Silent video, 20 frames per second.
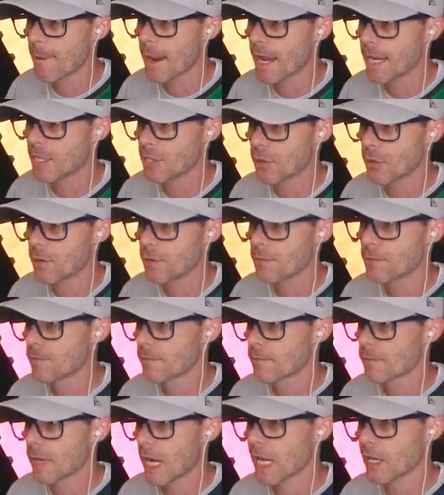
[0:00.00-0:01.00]
Hey dude,
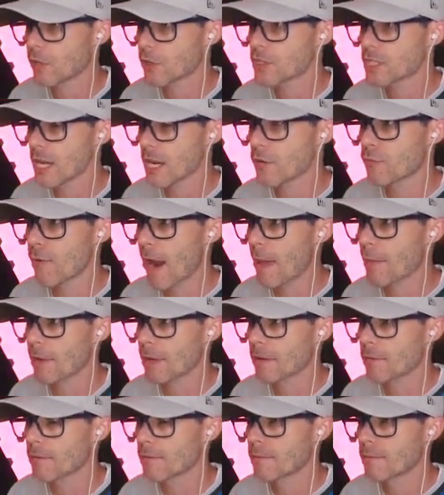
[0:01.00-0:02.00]
it looks like a rabbit.